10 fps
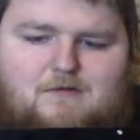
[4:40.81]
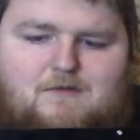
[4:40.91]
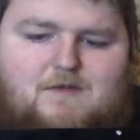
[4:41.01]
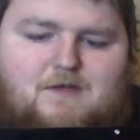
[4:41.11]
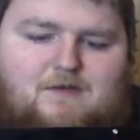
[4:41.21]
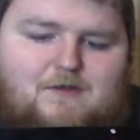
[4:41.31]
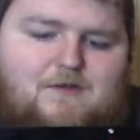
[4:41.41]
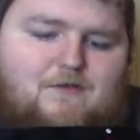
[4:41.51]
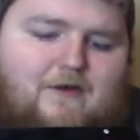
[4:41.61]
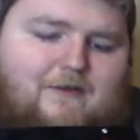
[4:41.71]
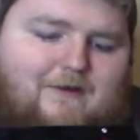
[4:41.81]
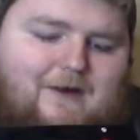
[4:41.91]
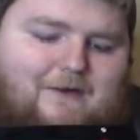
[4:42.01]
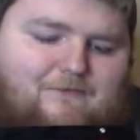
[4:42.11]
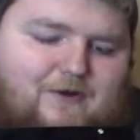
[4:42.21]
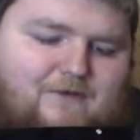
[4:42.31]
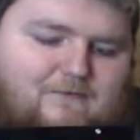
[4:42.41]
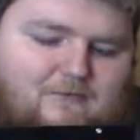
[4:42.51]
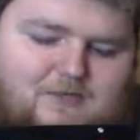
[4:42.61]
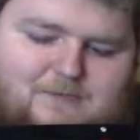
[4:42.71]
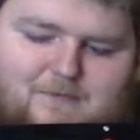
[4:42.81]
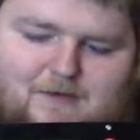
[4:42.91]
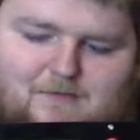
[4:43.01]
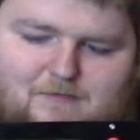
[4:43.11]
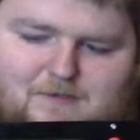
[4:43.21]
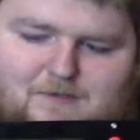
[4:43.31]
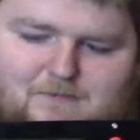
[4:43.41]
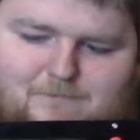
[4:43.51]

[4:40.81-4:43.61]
So you'd rather have reinforced belts.